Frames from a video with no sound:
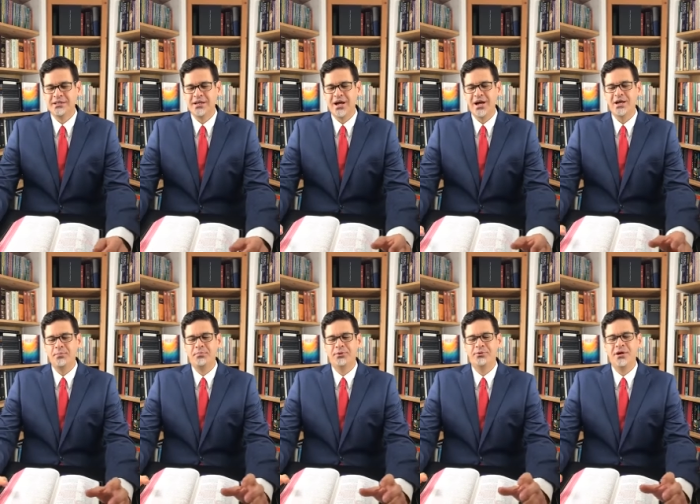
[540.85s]
God
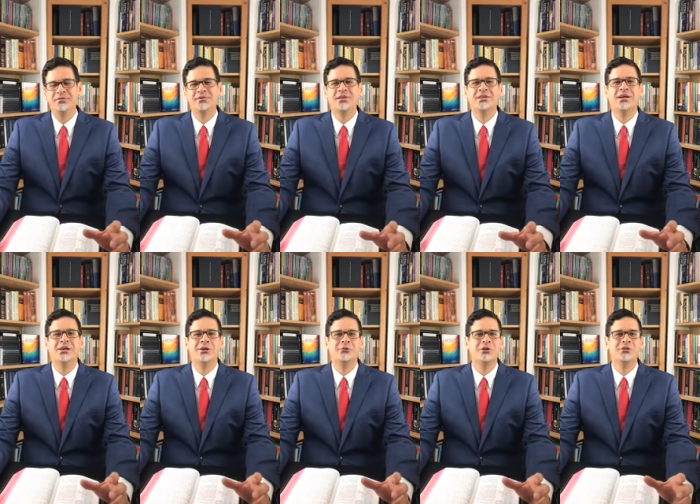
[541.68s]
pronounced the
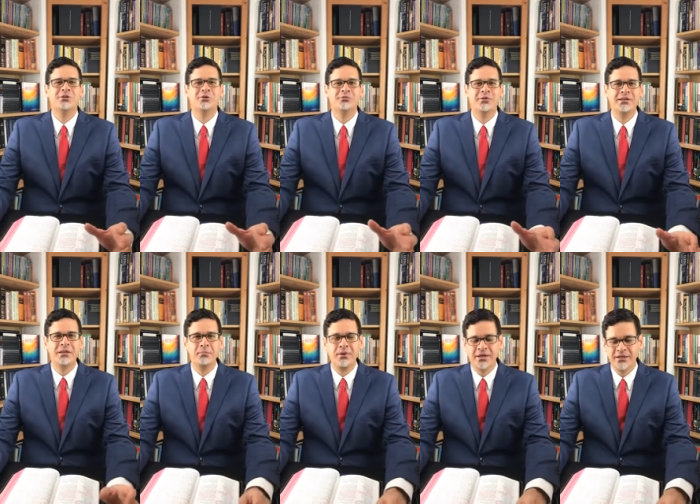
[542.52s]
declaration of
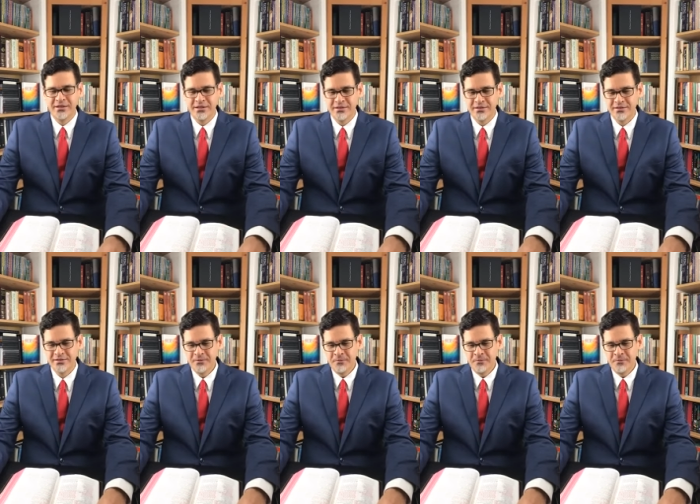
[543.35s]
independence